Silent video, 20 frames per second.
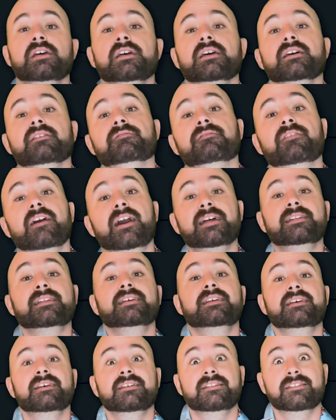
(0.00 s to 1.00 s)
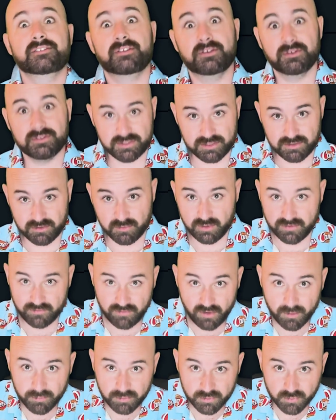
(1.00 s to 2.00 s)
And finally, the coaster we've
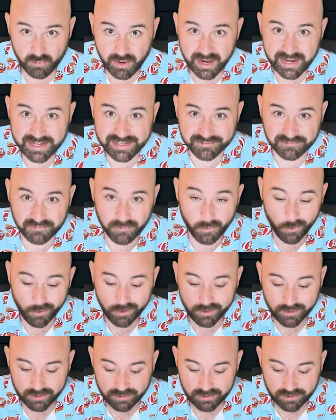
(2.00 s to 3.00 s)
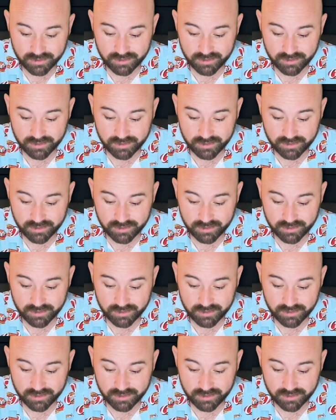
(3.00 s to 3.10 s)
all been waiting for,